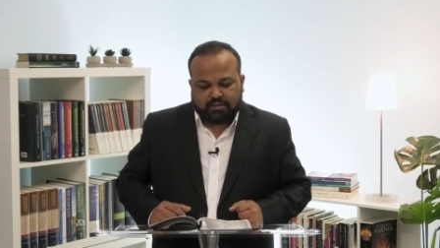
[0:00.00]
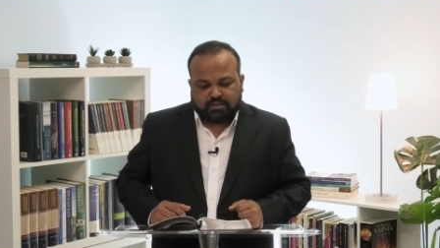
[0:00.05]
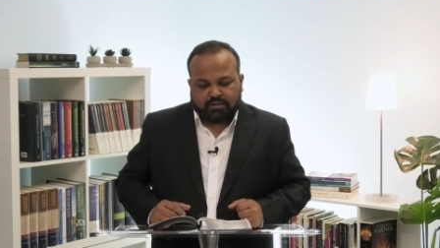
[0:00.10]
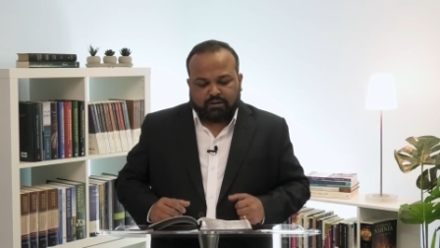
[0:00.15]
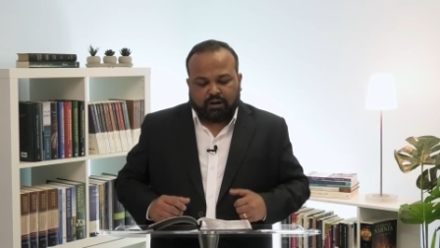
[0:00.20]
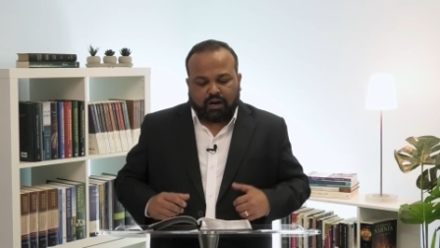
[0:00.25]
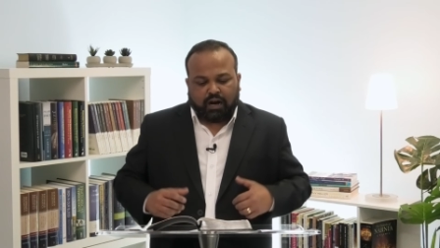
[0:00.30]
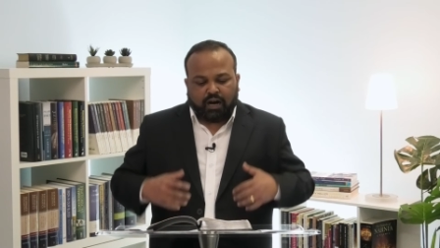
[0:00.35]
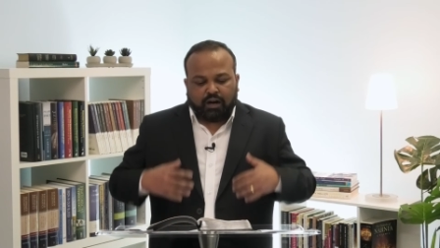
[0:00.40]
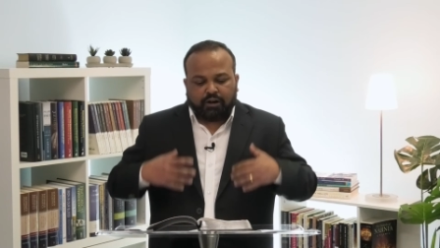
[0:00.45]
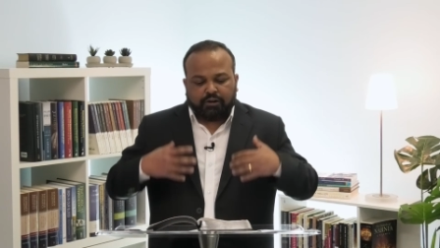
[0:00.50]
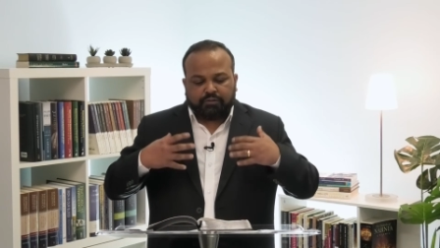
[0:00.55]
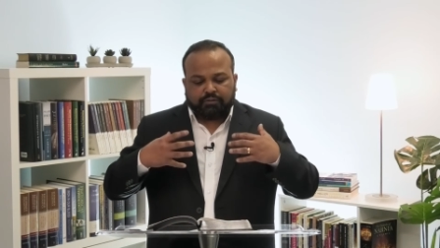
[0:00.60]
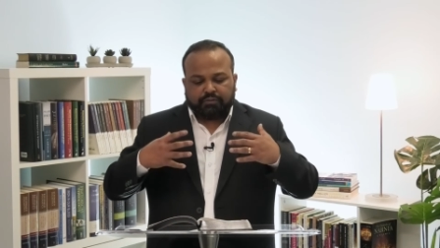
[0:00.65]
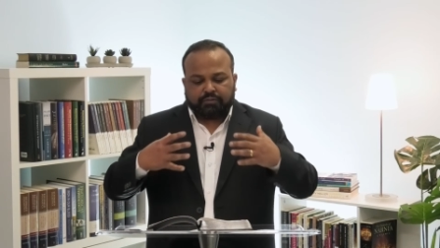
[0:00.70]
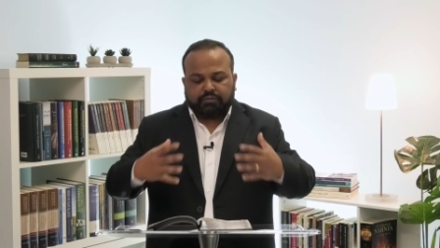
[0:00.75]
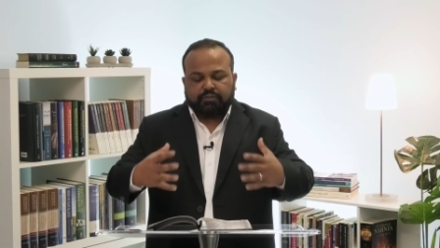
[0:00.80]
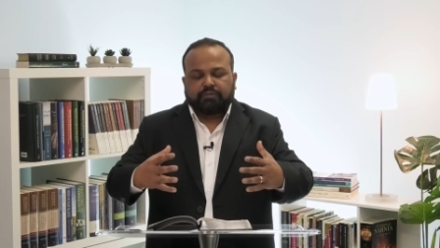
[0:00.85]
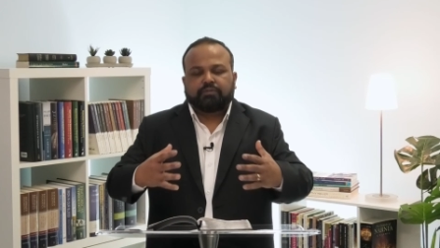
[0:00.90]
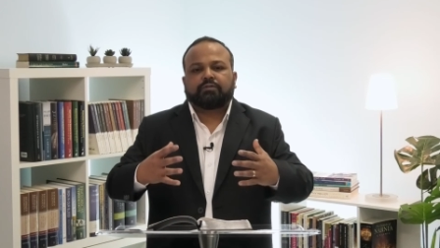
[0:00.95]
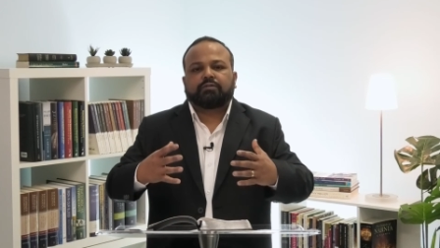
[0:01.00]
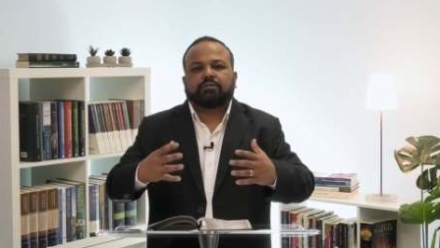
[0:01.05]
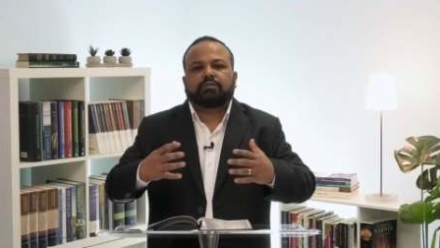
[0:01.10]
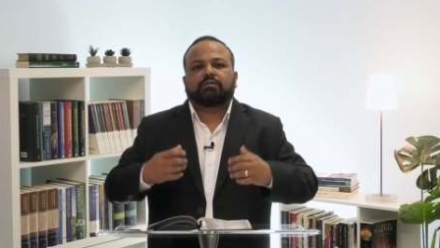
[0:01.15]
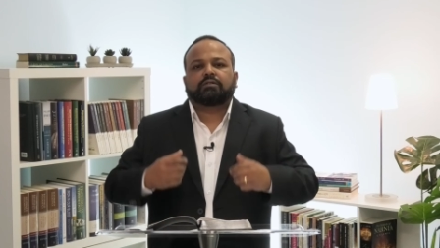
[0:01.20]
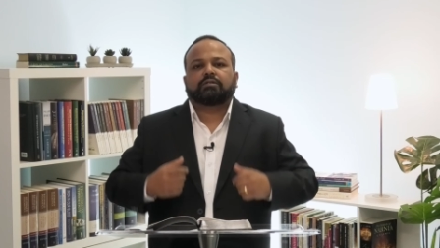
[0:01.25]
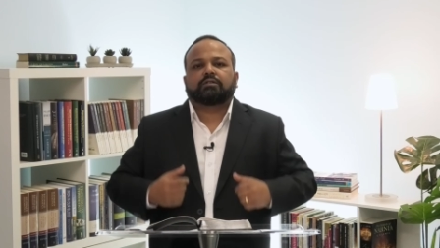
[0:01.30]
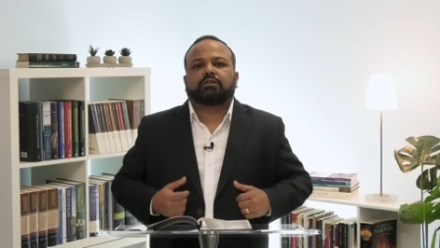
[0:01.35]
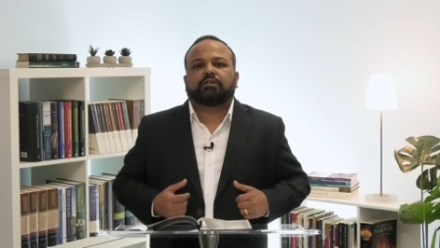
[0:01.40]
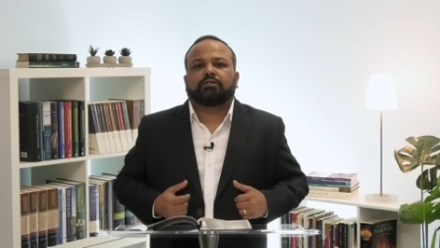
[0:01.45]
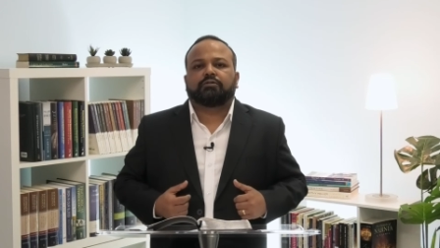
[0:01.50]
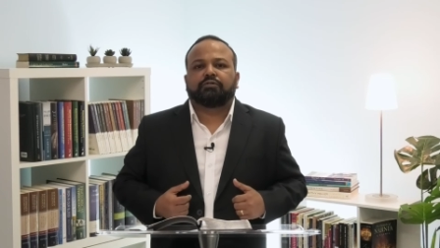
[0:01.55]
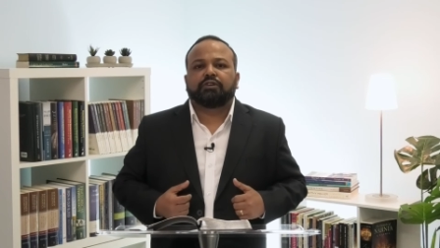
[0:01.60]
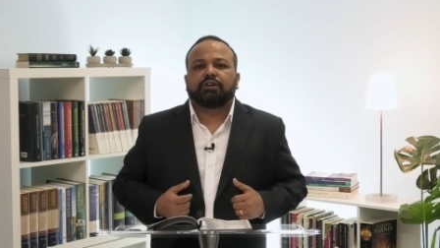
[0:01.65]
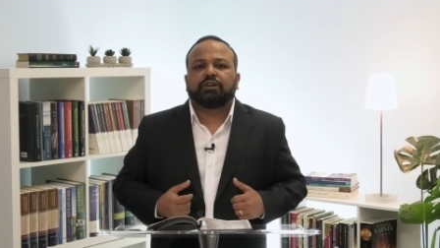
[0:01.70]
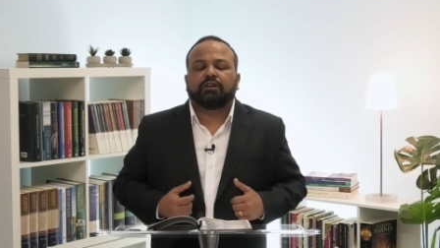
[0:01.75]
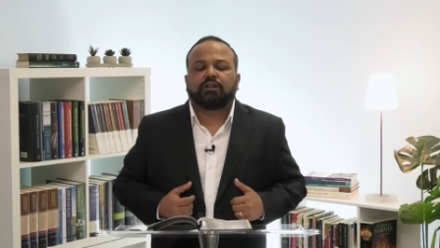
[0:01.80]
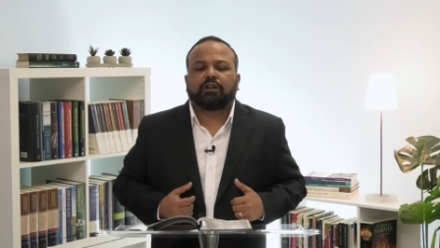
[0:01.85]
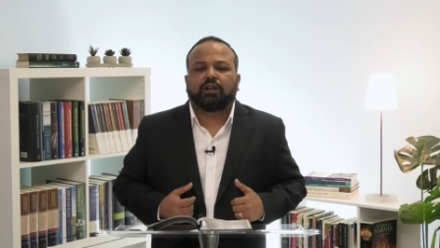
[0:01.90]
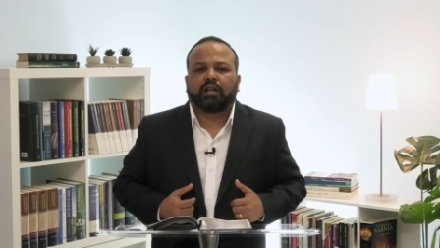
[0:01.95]
Now, are
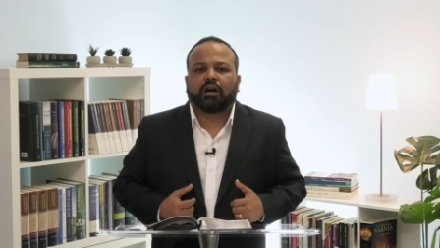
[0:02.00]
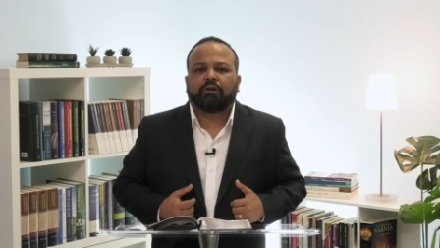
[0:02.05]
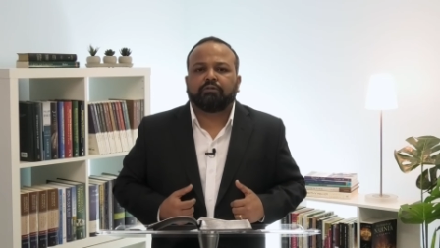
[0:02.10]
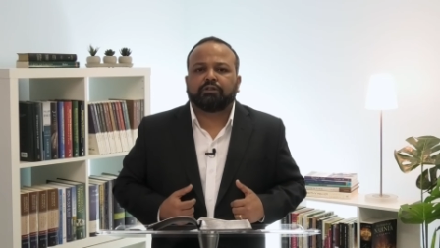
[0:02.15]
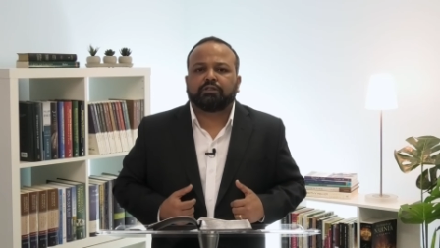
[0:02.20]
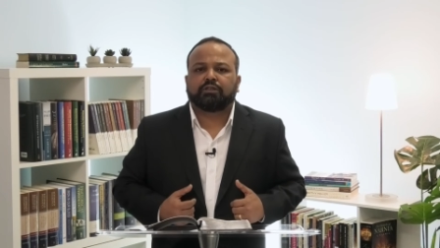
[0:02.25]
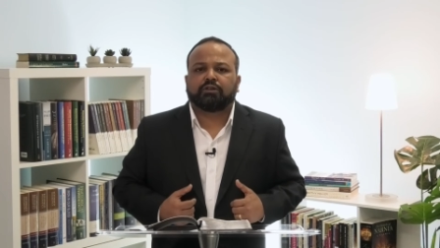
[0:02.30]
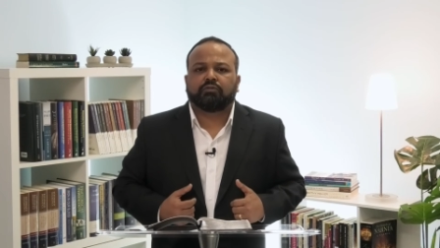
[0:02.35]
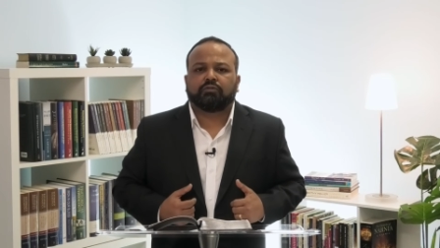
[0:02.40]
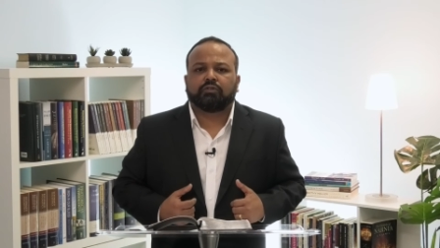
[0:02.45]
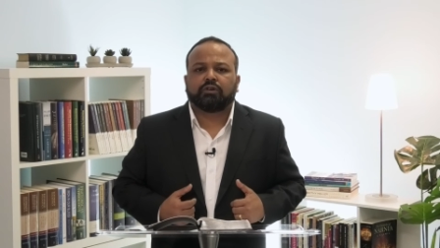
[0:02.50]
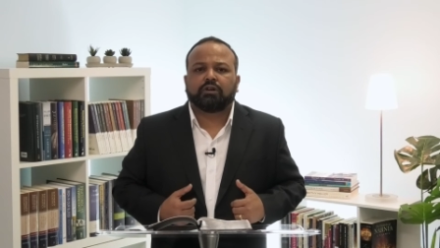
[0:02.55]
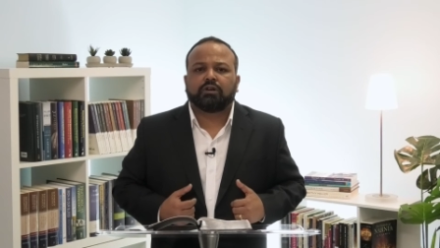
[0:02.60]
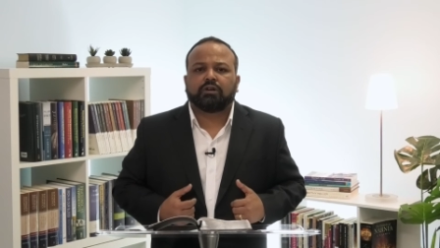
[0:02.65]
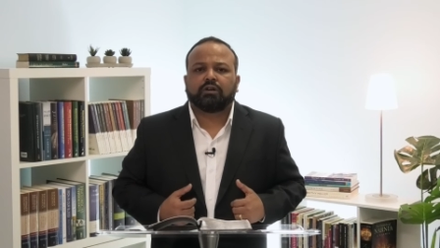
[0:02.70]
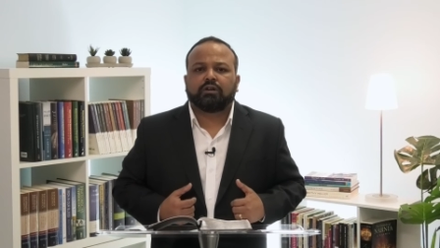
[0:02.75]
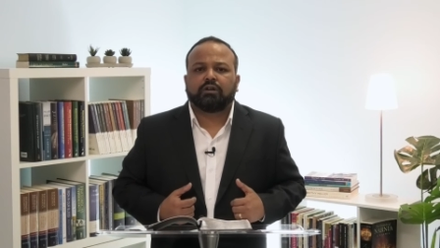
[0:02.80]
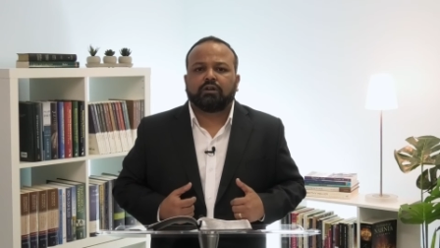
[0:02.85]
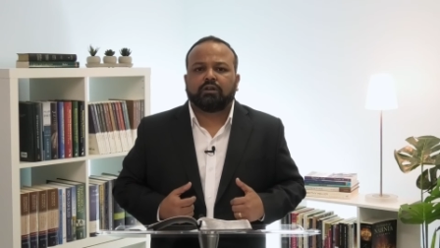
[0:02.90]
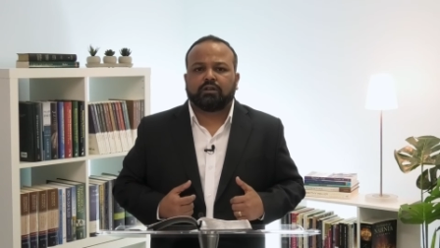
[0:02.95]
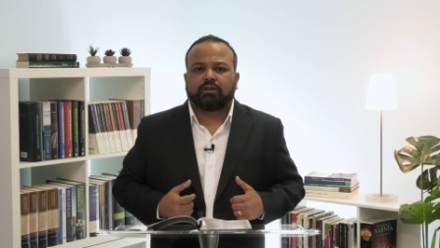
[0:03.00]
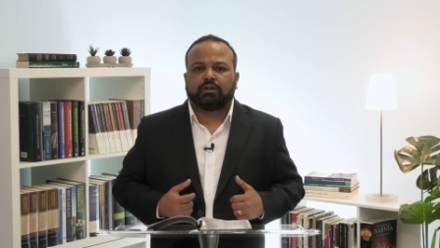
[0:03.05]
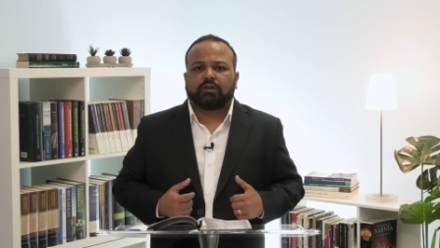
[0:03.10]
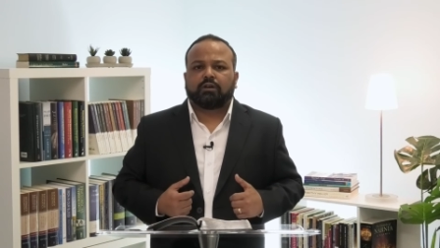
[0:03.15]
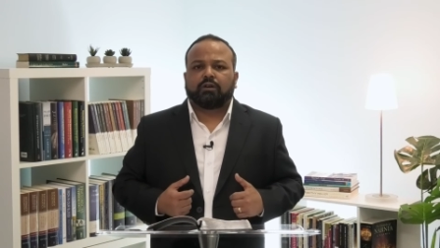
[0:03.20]
we loving the world